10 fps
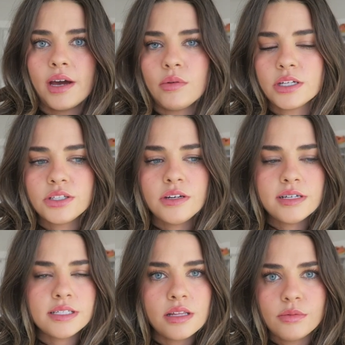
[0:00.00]
Okay, I want to show you
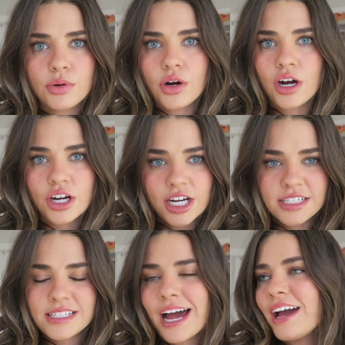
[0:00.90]
guys the
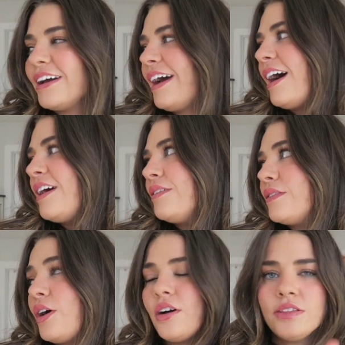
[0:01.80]
progress. I have
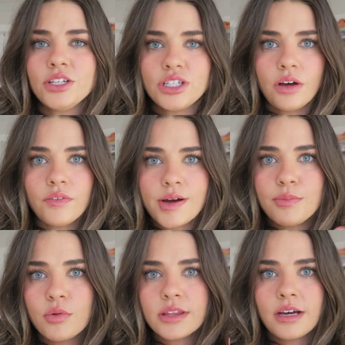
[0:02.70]
gotten the shelf
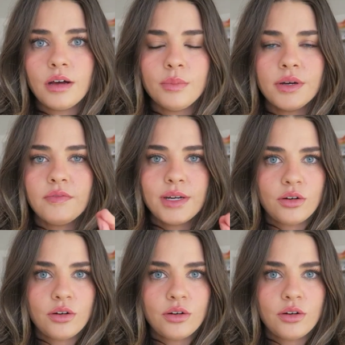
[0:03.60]
up with the help of my